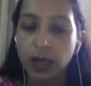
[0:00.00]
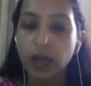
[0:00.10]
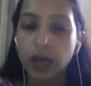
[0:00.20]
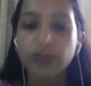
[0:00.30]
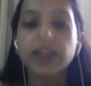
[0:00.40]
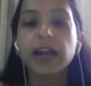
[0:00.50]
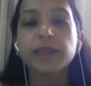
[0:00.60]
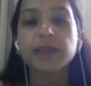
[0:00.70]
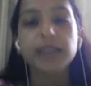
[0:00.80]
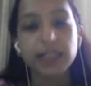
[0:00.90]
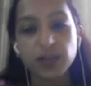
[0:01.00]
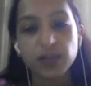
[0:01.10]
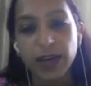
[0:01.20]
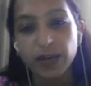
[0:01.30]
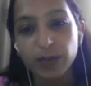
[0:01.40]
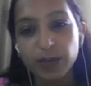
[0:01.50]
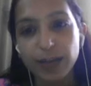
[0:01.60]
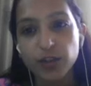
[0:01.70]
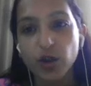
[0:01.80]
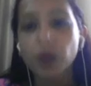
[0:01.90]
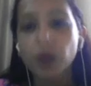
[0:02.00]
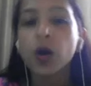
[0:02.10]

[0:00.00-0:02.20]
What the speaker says: whether I'm satisfied with my job